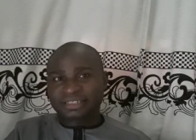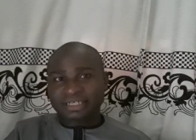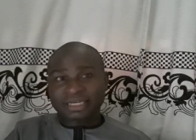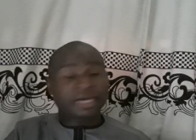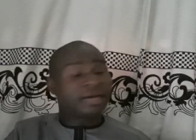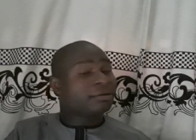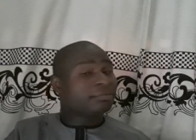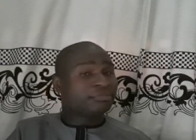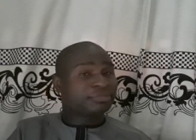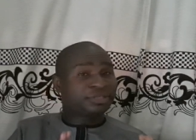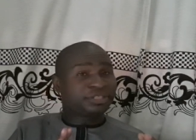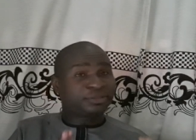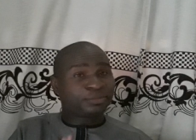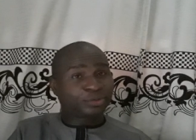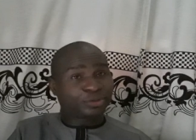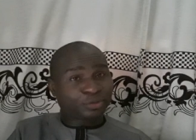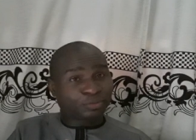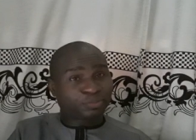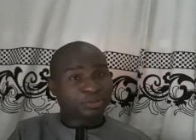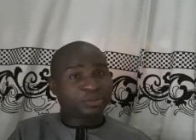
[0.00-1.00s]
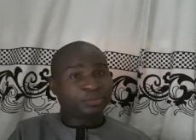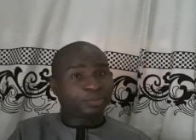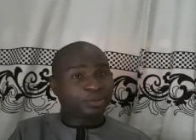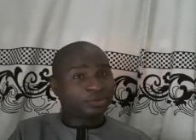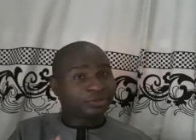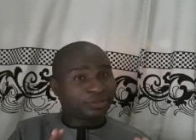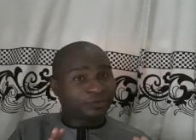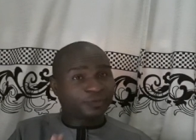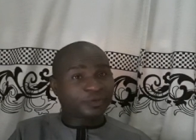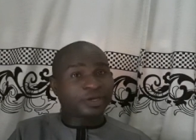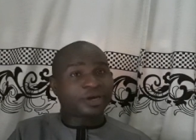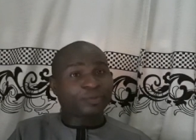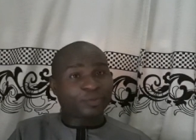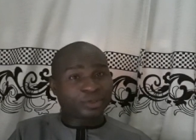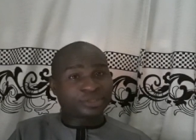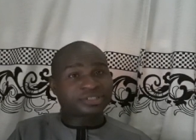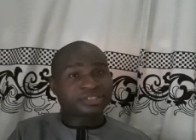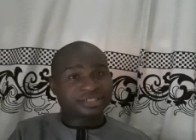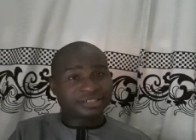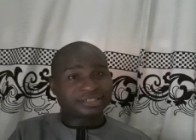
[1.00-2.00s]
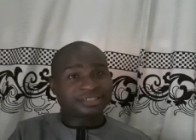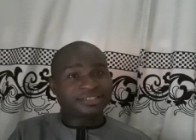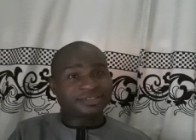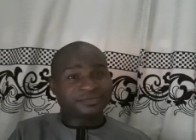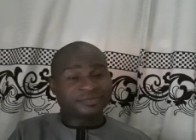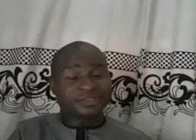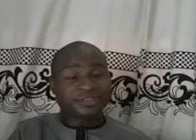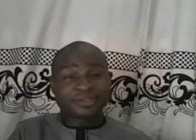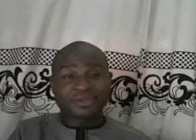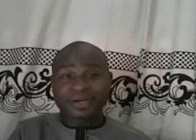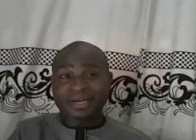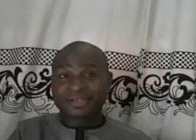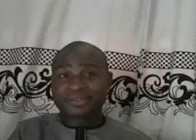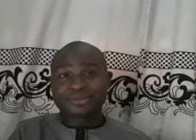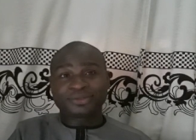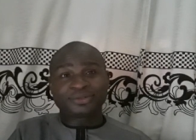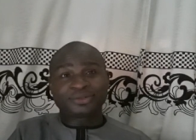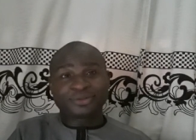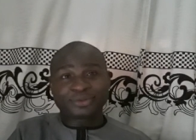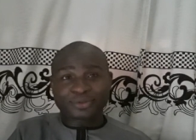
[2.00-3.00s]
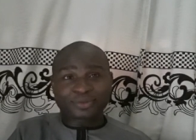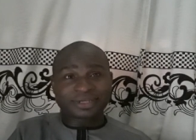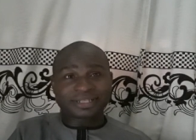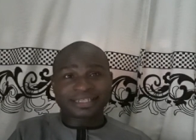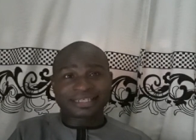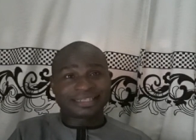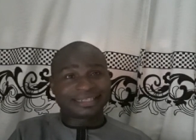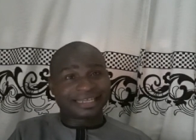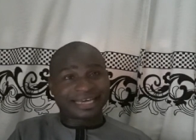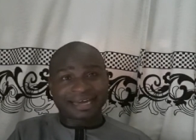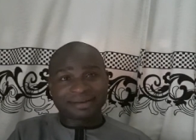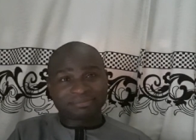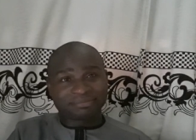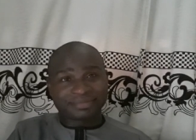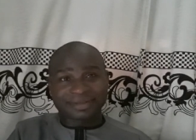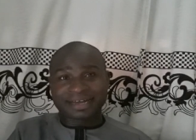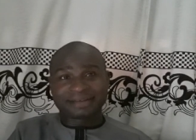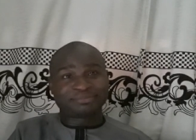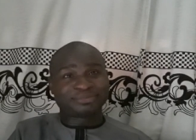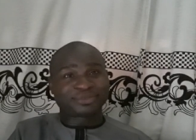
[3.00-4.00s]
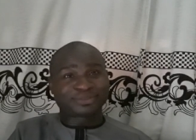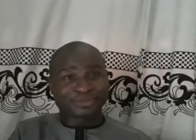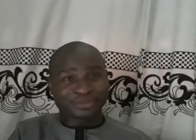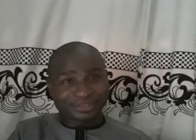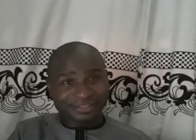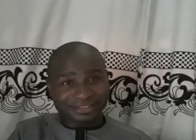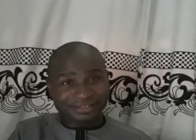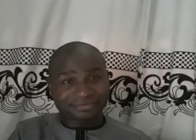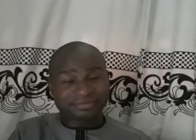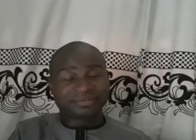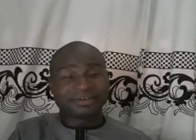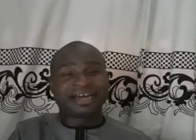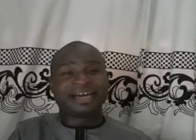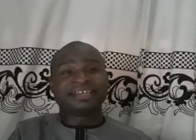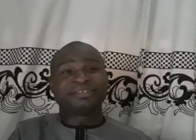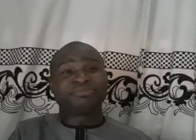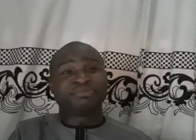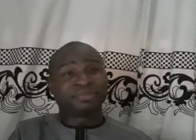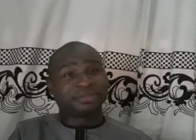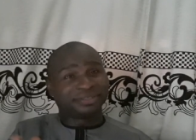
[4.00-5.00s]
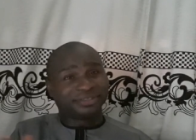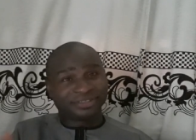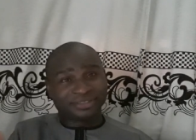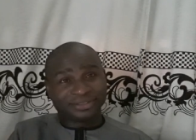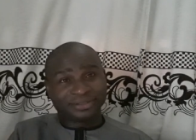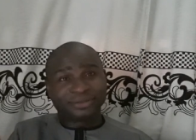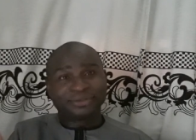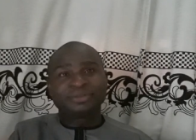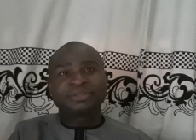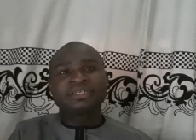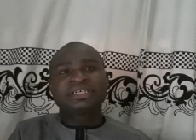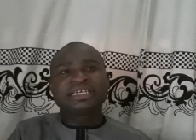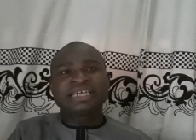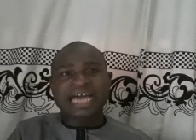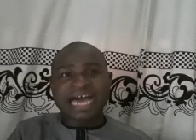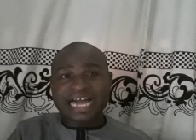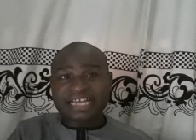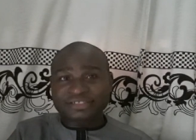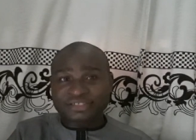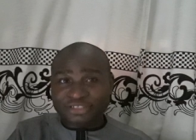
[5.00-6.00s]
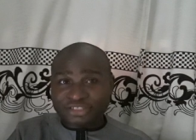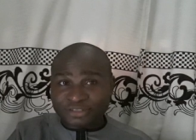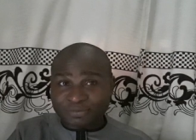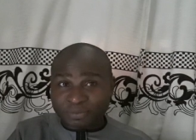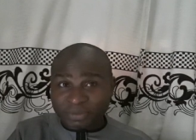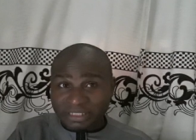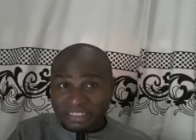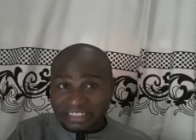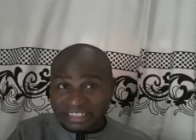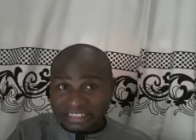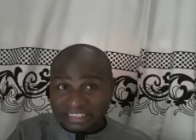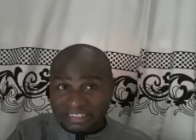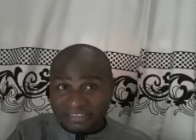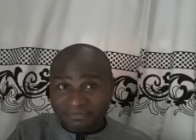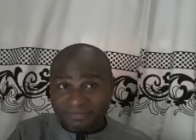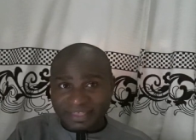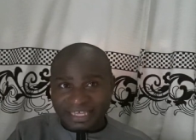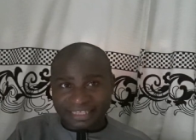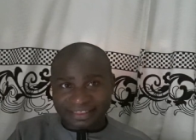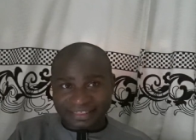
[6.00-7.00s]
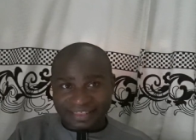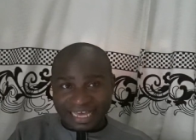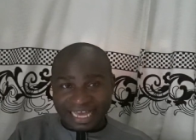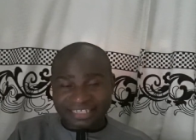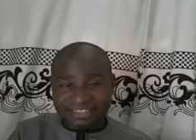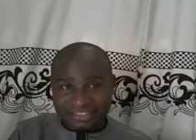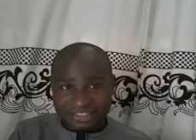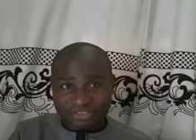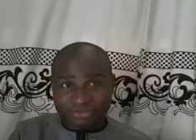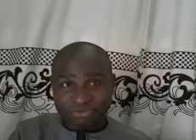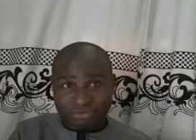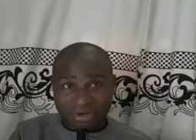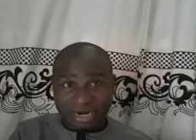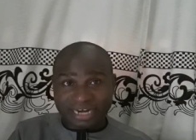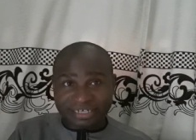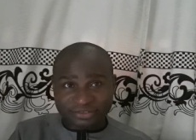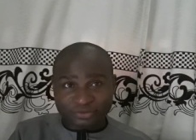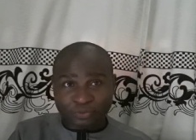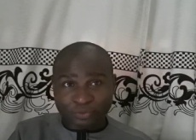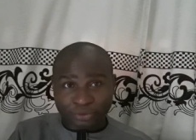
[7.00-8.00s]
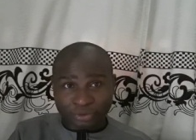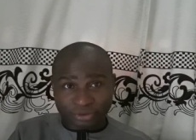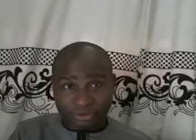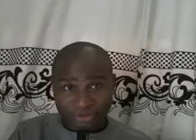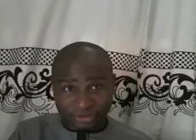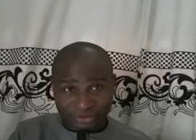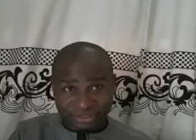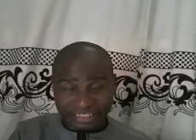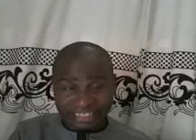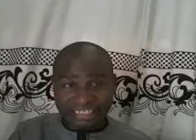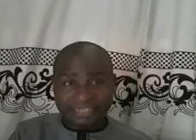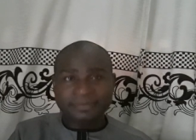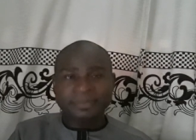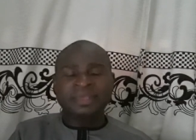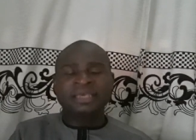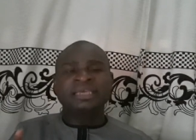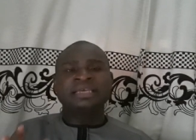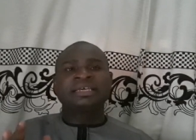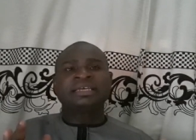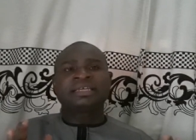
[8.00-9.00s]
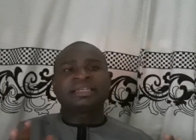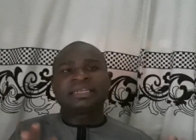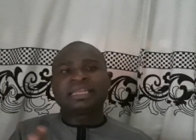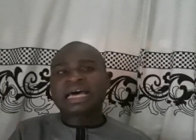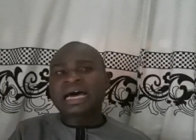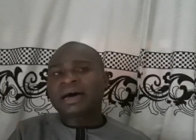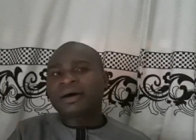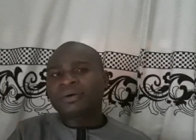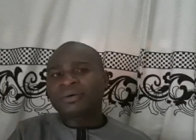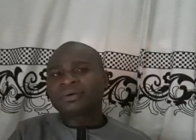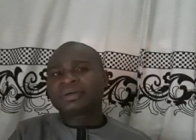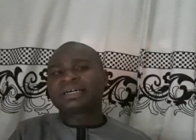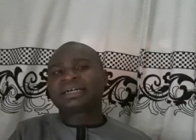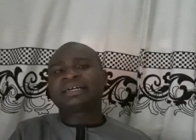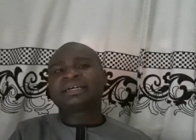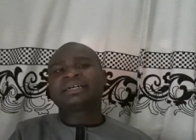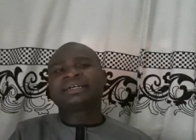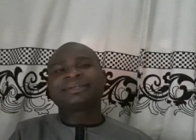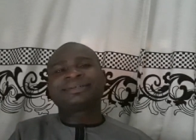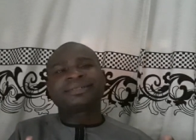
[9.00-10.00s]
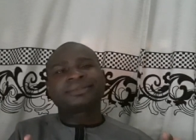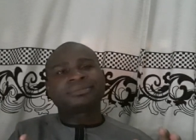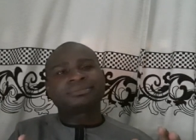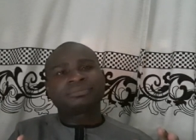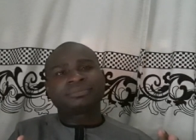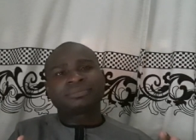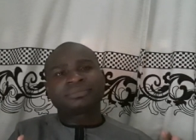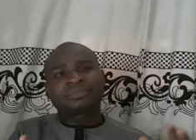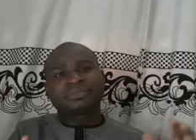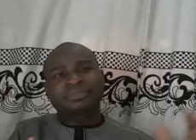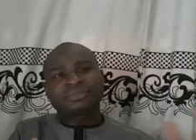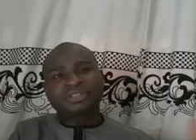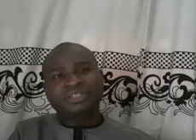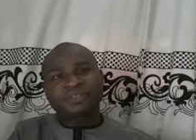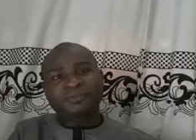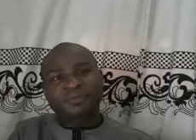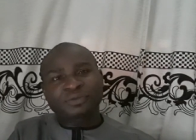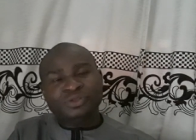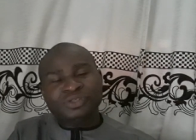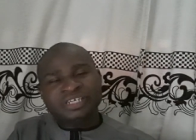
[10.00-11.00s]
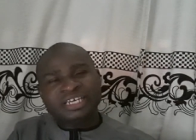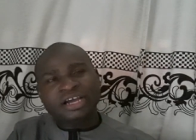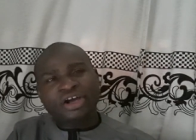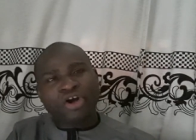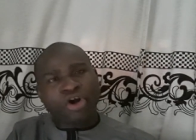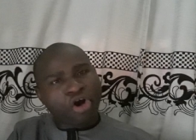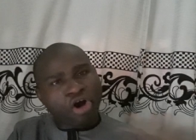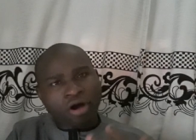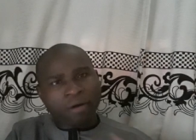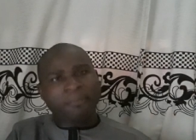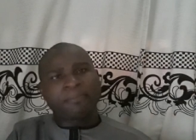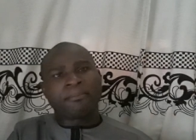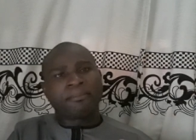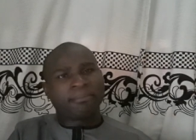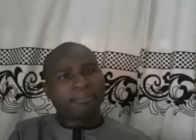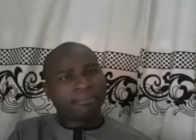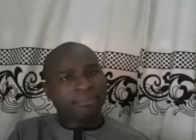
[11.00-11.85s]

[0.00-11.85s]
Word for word: um evil people if you are watching this video i don't know whether that I'm, I'm totally right but you know i just believe that that's the right word okay now um if you say come